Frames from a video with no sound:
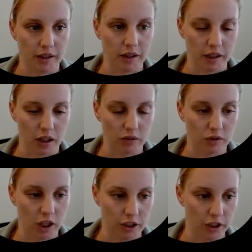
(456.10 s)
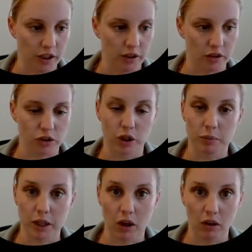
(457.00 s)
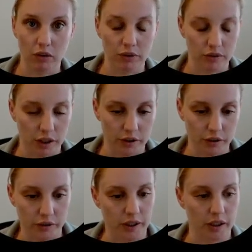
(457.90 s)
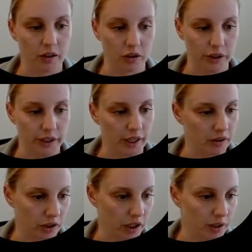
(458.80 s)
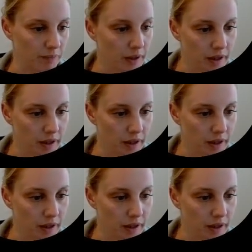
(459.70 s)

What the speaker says: click on runner, and it'll show me all of the runners that can go on that grid.